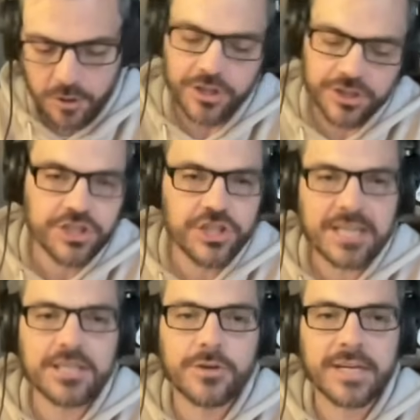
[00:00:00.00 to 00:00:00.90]
or the
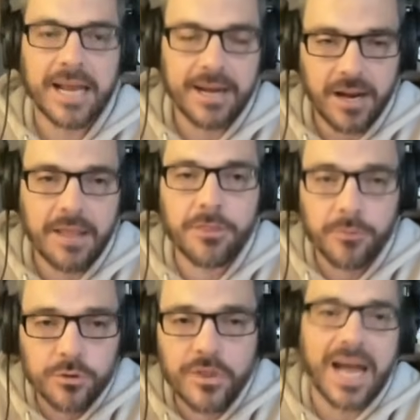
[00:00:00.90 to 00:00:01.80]
trajectory, and
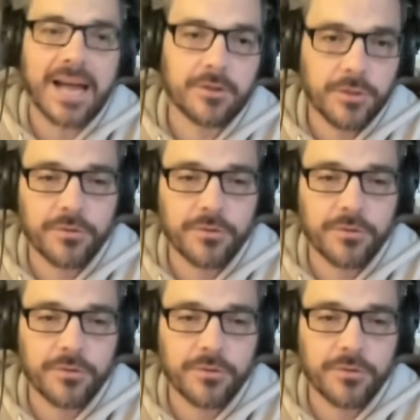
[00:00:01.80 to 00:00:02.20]
through that,